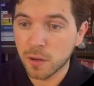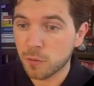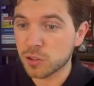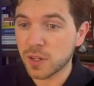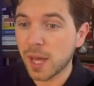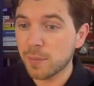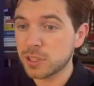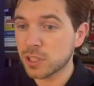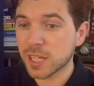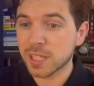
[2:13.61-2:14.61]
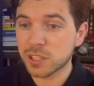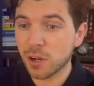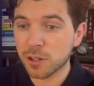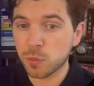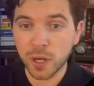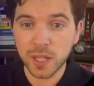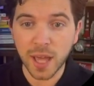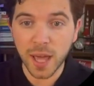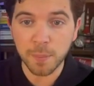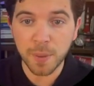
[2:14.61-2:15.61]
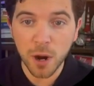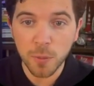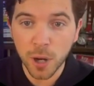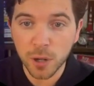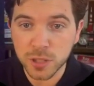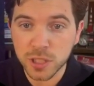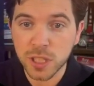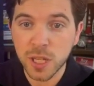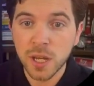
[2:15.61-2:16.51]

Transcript: For today, we just get started with a bare bones